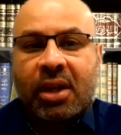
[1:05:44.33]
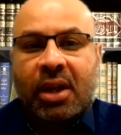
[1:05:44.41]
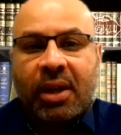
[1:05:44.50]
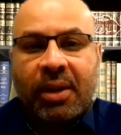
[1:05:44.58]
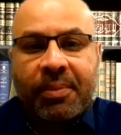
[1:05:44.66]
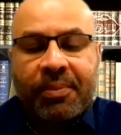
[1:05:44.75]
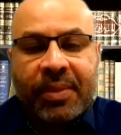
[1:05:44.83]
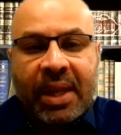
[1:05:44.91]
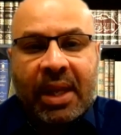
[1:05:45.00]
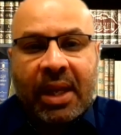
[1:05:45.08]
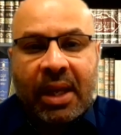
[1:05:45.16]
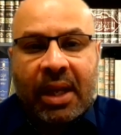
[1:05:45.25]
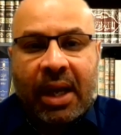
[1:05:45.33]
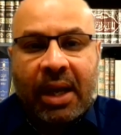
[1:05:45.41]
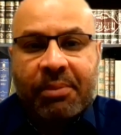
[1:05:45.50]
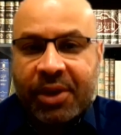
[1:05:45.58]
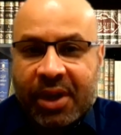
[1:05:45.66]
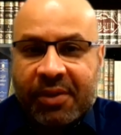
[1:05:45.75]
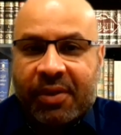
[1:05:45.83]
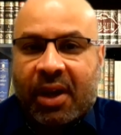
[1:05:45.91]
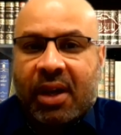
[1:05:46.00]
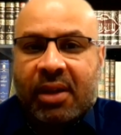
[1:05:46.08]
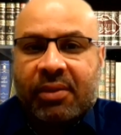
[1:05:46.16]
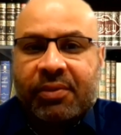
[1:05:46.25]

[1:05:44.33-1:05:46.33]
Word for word: Um, I'm 35.